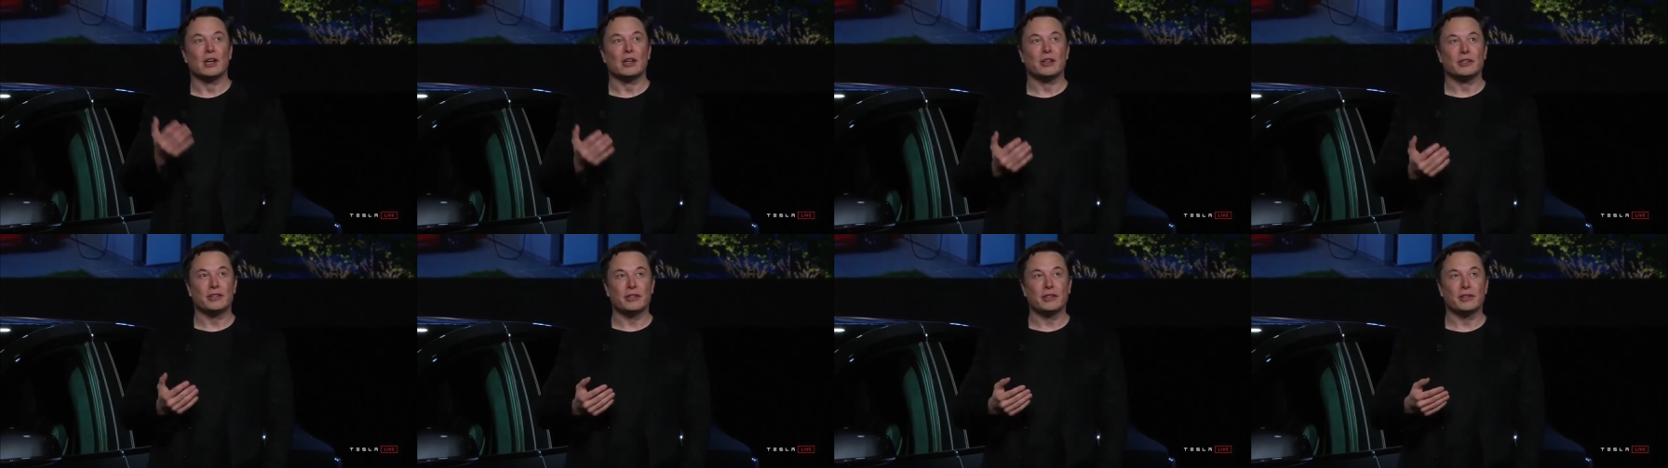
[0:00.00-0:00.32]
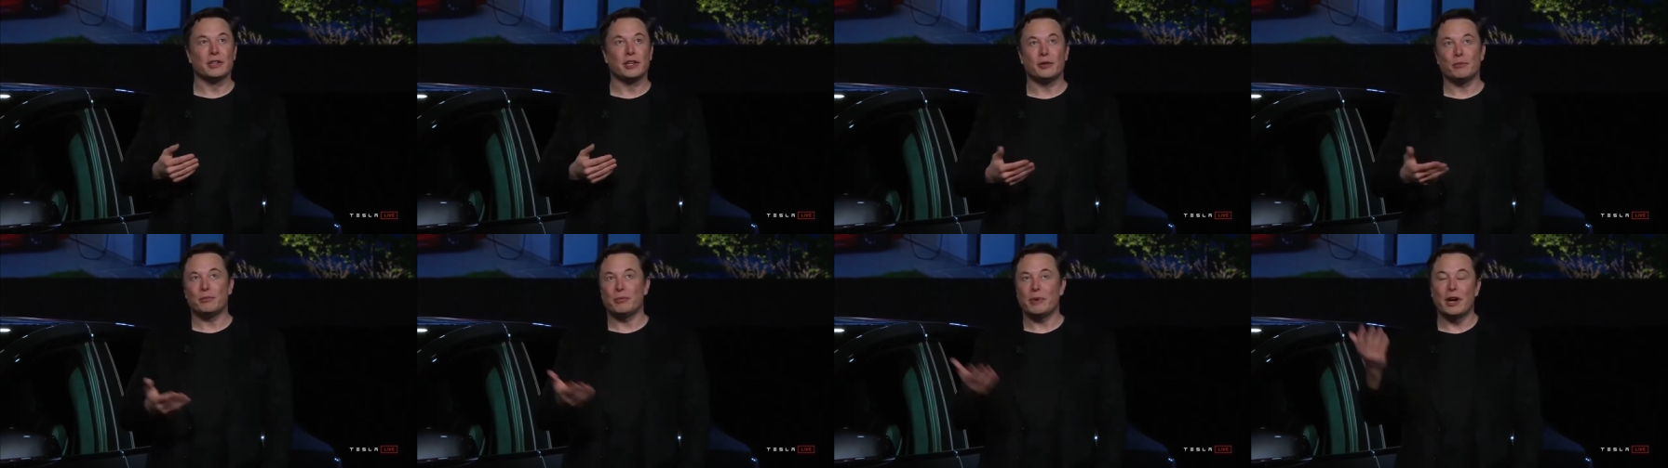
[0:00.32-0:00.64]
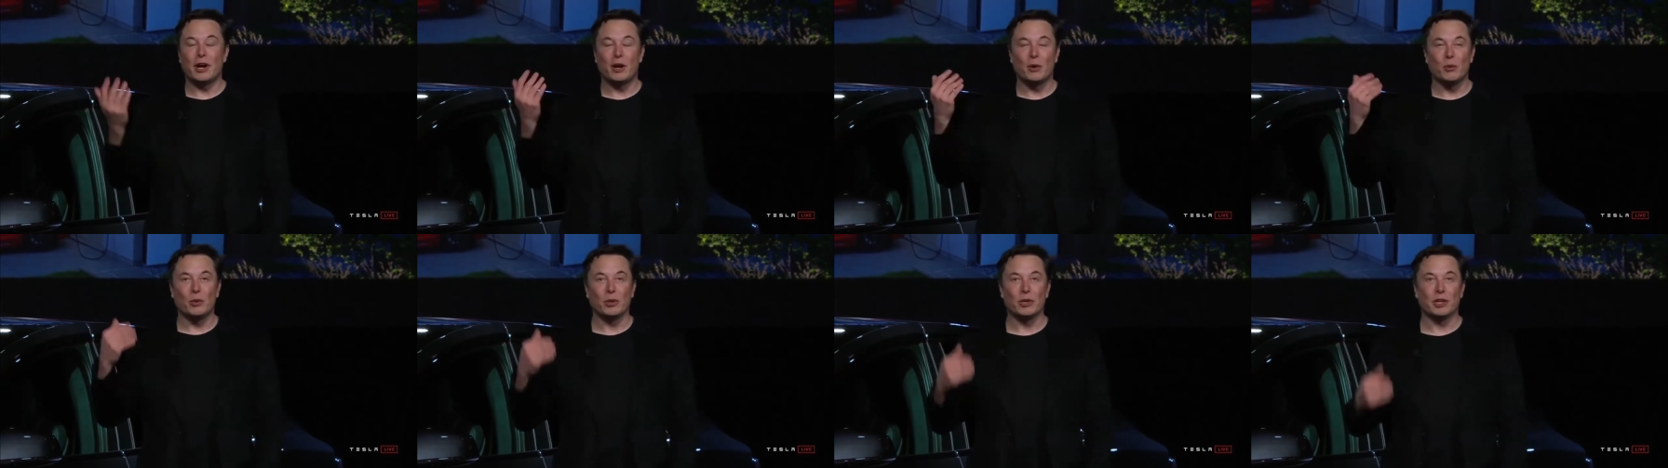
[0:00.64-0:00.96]
So then
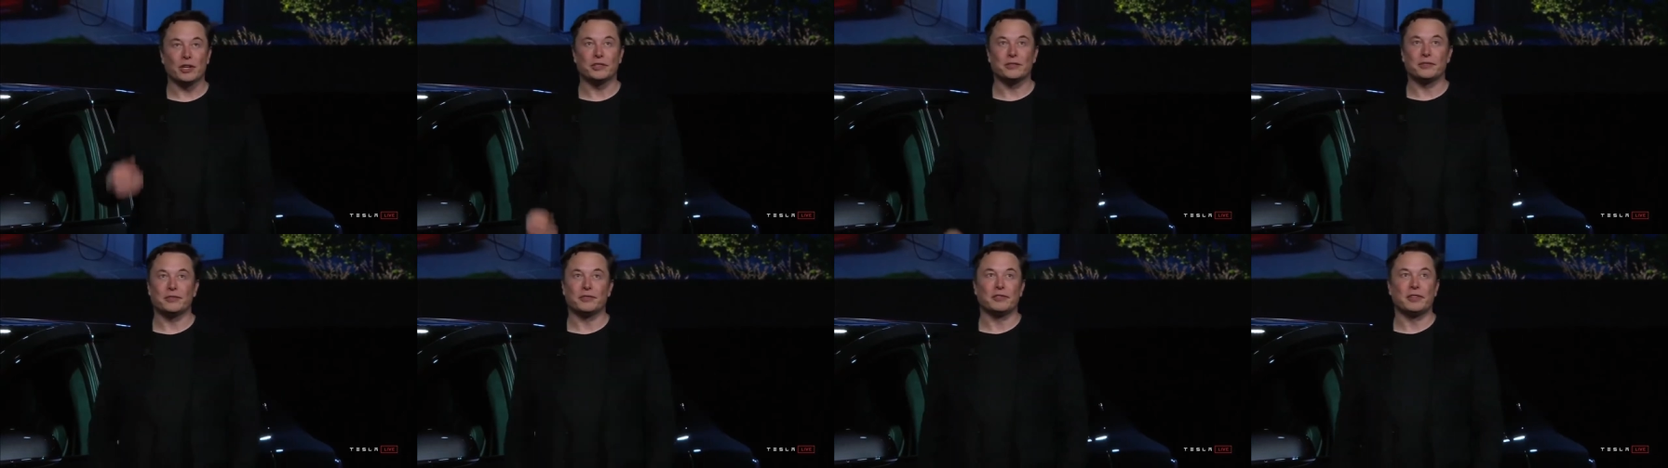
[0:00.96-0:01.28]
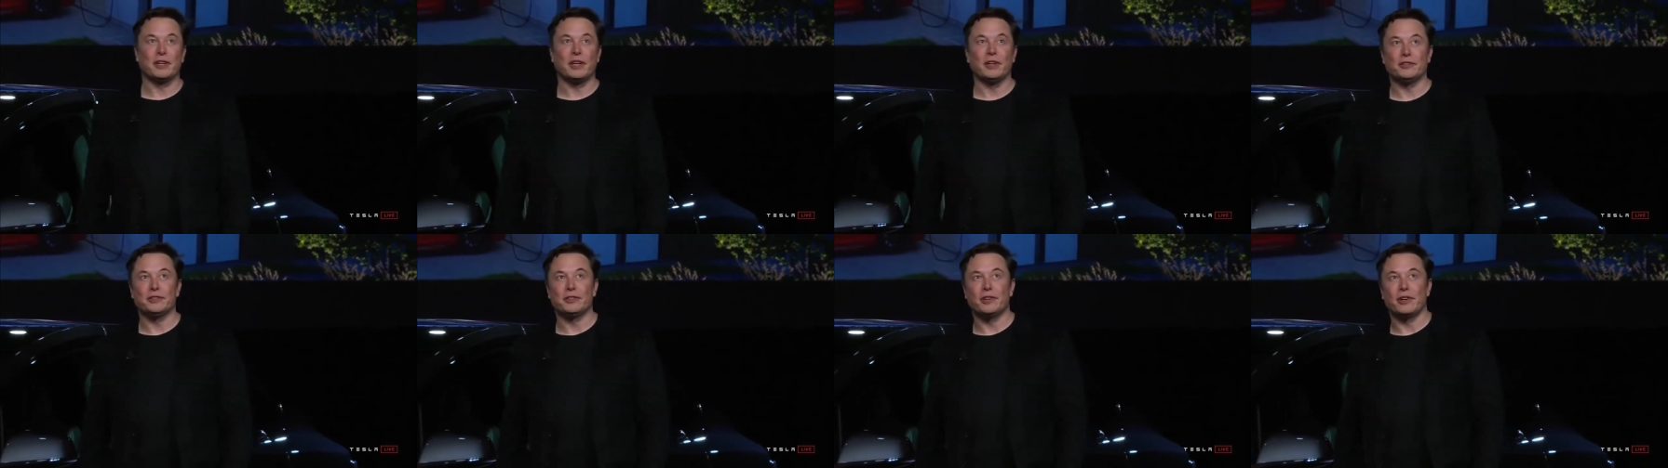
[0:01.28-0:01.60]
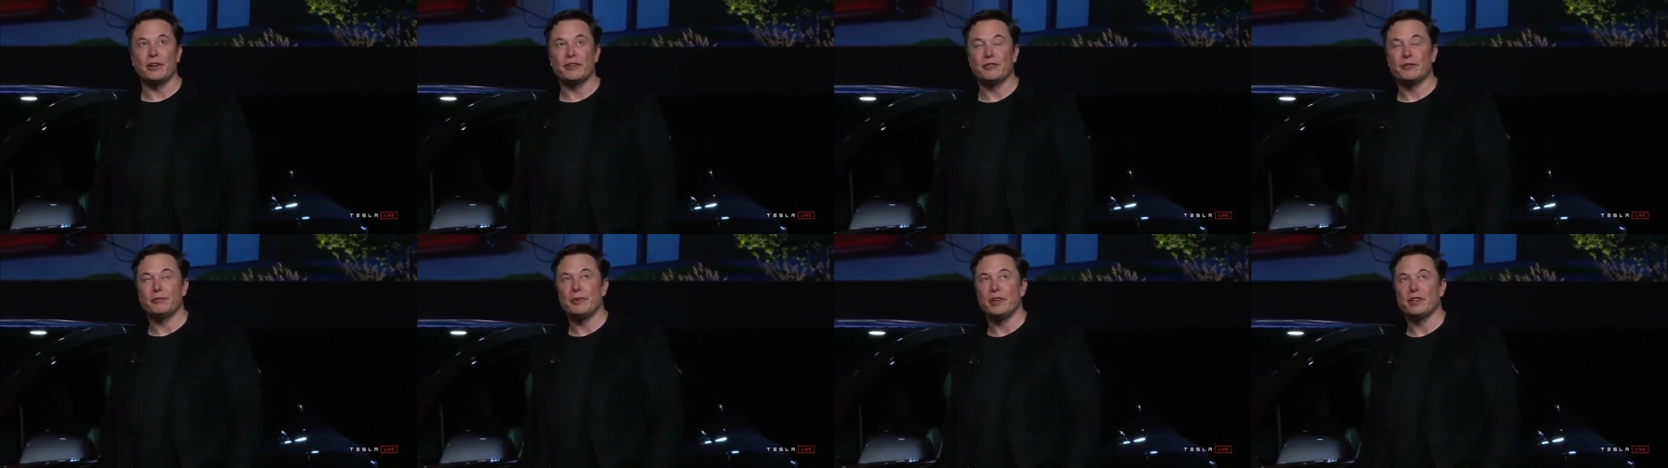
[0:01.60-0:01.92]
Powerwall got cell
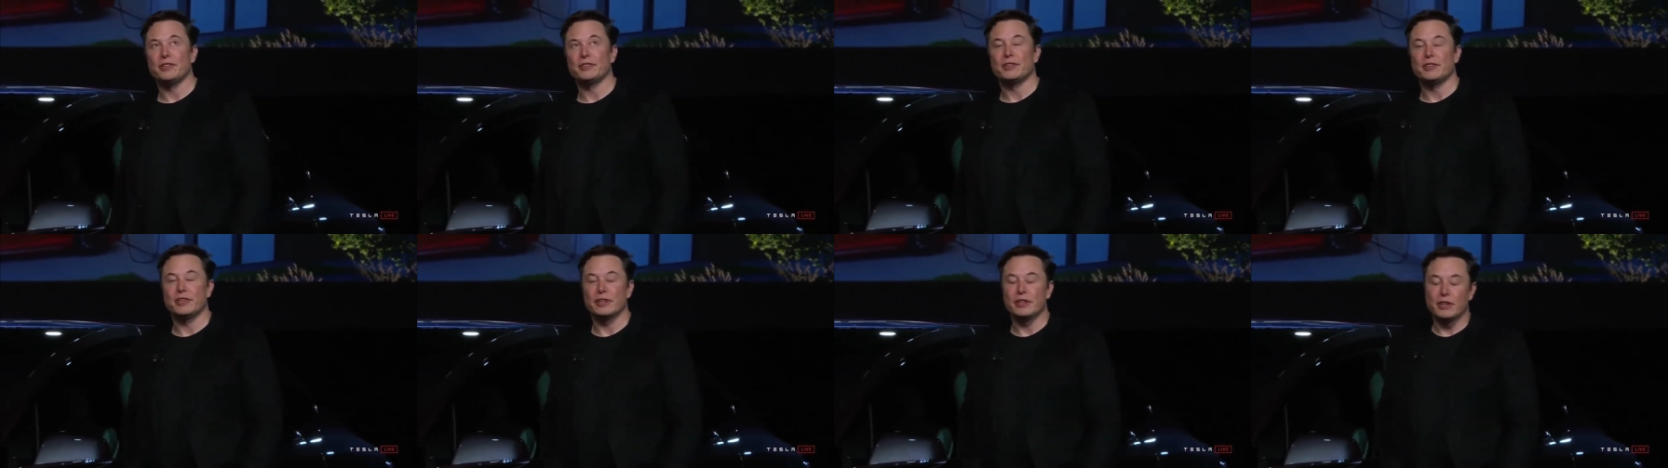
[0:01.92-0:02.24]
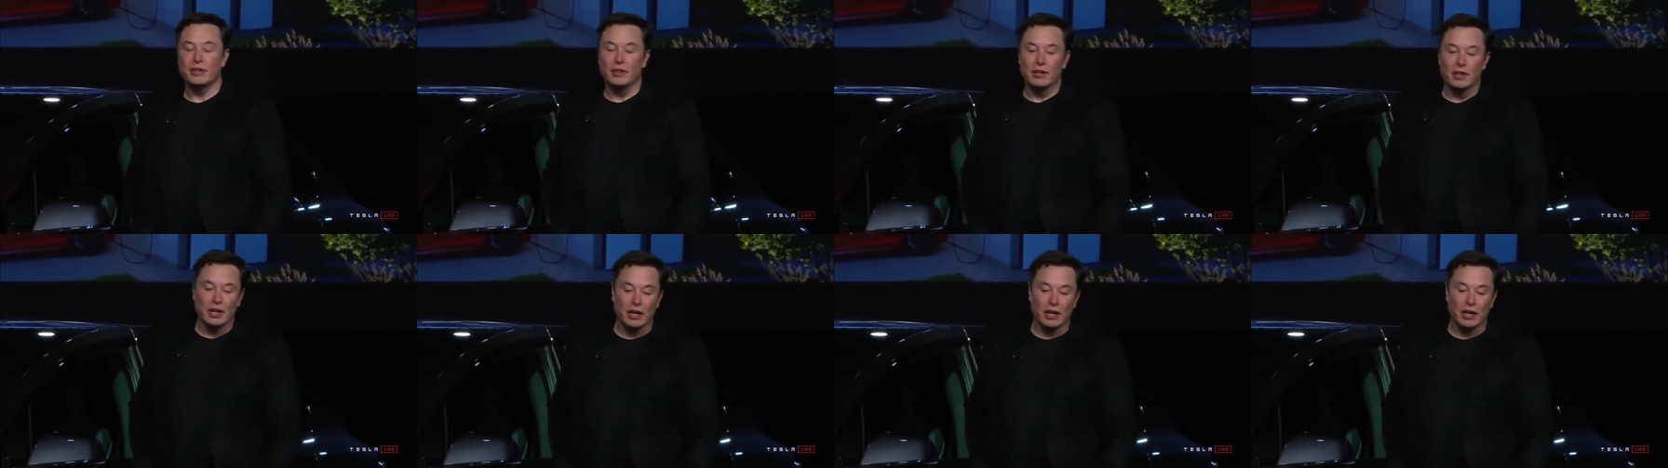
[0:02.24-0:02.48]
starved basically.